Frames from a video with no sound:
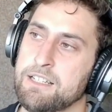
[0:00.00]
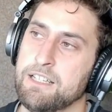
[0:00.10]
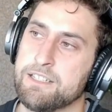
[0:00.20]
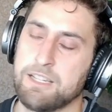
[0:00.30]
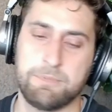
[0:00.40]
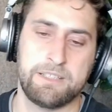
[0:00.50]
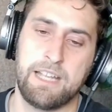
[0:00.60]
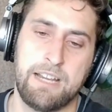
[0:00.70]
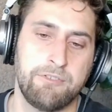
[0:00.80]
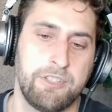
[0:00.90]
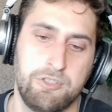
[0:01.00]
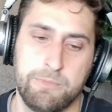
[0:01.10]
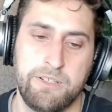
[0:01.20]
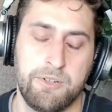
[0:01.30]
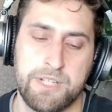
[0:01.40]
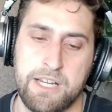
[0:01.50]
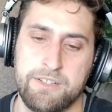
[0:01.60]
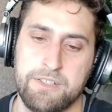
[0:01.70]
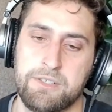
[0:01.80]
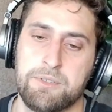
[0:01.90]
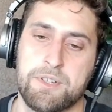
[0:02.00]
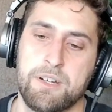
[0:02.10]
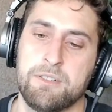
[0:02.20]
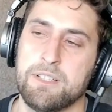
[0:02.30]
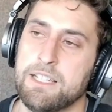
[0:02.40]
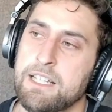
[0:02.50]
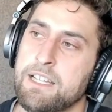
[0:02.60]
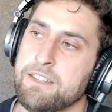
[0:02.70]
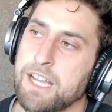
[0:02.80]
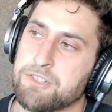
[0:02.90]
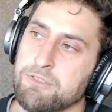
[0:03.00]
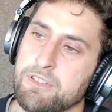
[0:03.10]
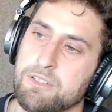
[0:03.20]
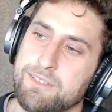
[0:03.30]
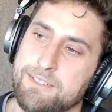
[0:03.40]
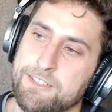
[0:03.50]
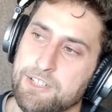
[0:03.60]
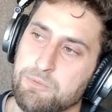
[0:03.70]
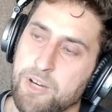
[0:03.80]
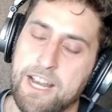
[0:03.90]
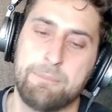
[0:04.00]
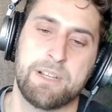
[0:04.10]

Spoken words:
It's something that every human knows how to do. So that's really, what I'm